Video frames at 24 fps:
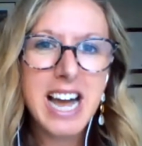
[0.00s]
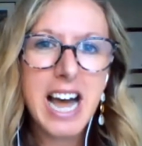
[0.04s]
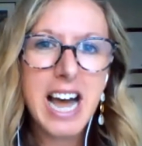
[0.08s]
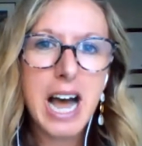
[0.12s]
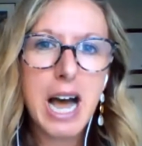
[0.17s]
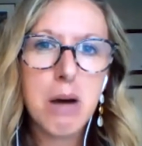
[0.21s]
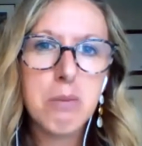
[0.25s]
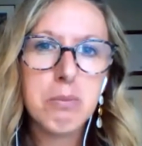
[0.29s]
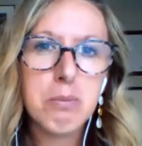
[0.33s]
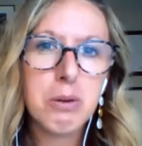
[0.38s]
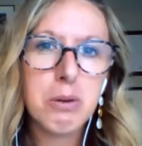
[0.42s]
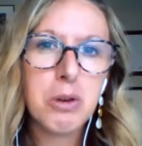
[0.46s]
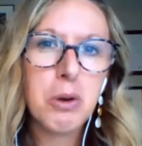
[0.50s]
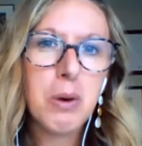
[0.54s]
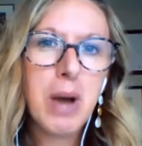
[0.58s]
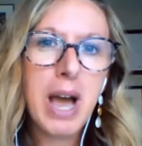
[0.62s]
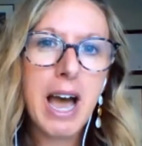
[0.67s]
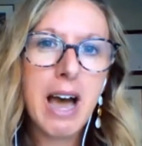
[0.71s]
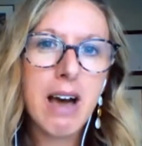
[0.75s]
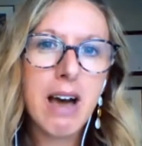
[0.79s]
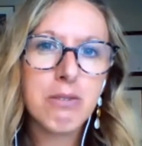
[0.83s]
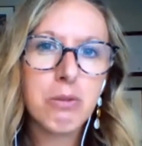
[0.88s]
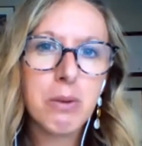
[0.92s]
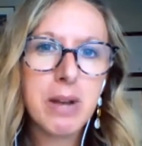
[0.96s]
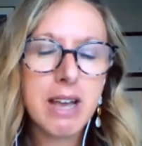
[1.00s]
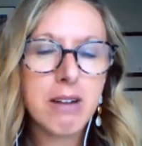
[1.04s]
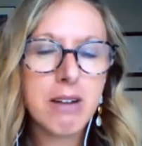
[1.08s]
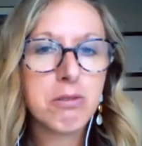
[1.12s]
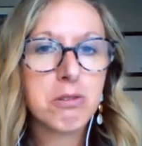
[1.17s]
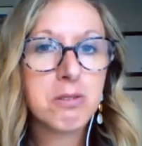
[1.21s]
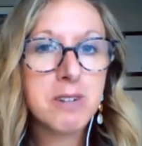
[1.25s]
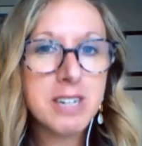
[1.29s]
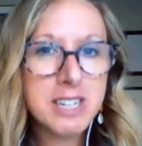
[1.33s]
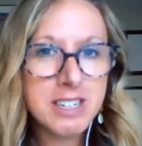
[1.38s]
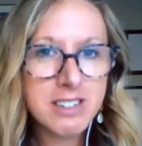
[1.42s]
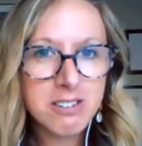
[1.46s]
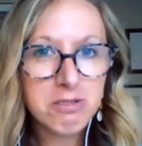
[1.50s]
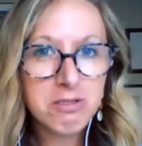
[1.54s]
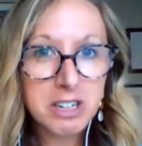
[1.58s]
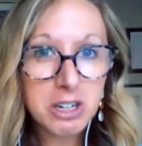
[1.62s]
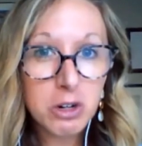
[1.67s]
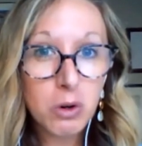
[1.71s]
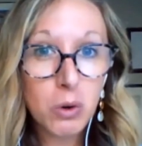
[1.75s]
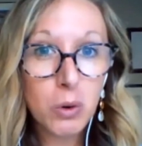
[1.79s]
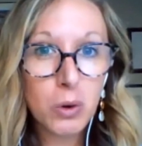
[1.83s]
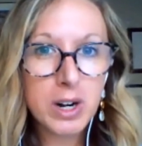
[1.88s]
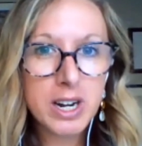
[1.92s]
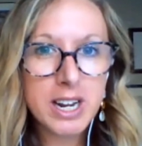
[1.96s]
But we have written
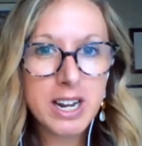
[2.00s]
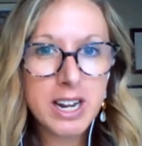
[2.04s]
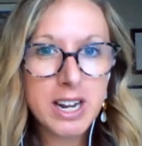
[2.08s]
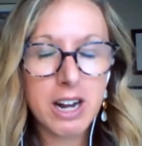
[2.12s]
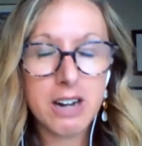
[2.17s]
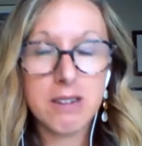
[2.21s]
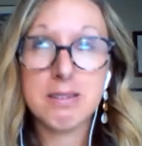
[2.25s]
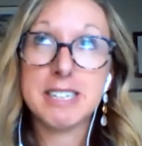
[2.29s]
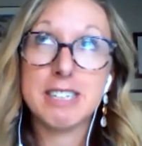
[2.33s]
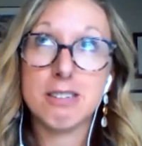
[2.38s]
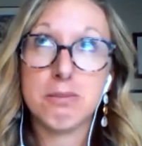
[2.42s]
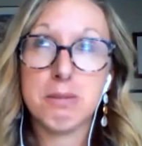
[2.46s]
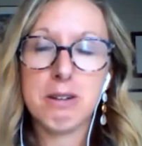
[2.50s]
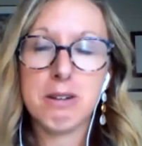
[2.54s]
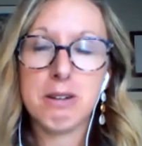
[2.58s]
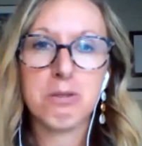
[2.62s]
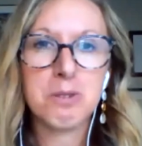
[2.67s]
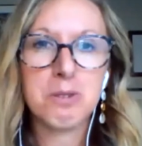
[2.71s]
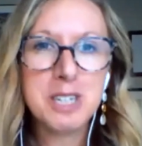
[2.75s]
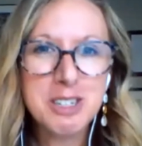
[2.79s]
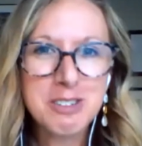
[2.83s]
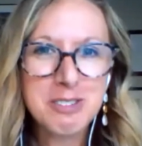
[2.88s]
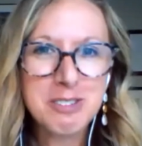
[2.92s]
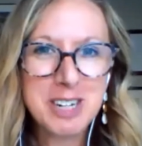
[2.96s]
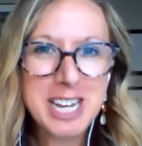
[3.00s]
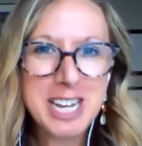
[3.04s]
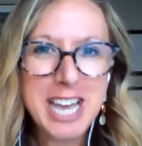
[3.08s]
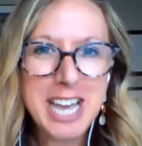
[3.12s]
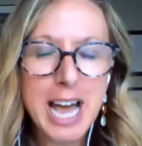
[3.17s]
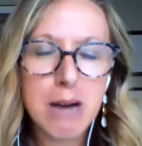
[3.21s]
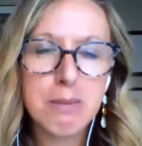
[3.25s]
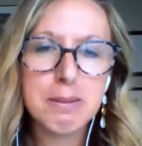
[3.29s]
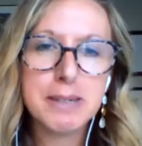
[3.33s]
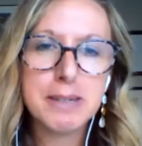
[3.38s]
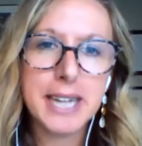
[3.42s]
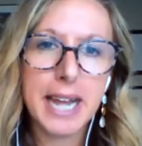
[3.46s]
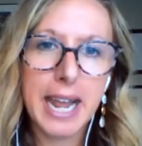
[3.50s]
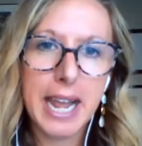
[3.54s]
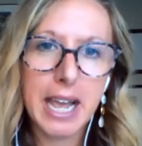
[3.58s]
recaps